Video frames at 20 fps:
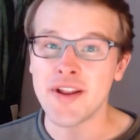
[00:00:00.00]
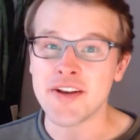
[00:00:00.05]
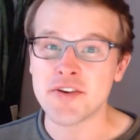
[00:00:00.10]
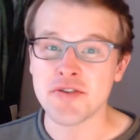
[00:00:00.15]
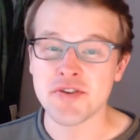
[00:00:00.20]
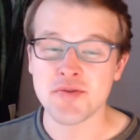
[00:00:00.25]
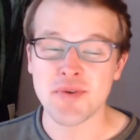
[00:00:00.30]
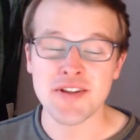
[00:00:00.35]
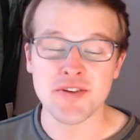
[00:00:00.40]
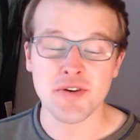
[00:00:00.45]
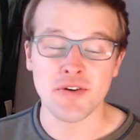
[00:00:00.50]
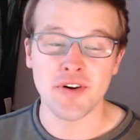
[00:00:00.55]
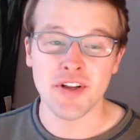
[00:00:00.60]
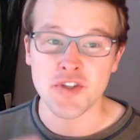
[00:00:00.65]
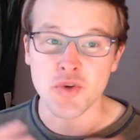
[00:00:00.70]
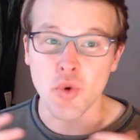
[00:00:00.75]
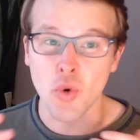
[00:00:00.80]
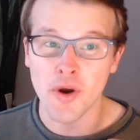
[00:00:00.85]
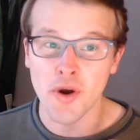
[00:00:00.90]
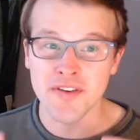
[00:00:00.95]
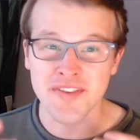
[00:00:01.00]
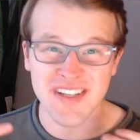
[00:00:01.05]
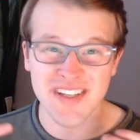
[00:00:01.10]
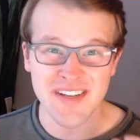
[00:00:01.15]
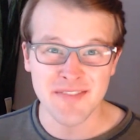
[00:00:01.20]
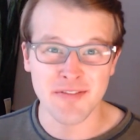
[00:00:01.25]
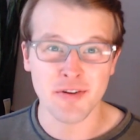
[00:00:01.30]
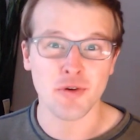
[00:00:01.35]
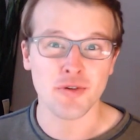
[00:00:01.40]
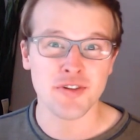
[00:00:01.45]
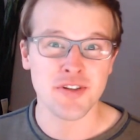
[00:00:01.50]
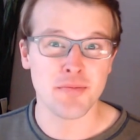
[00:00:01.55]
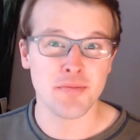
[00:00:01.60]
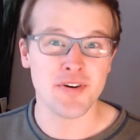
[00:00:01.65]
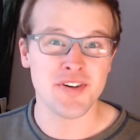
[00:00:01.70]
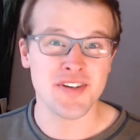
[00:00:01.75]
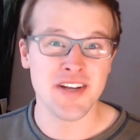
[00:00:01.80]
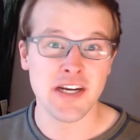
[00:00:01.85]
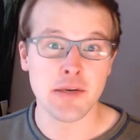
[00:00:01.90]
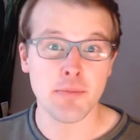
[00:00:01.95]
Interest rates are notoriously difficult to
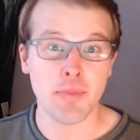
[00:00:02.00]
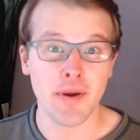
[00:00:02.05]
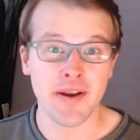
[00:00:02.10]
predict.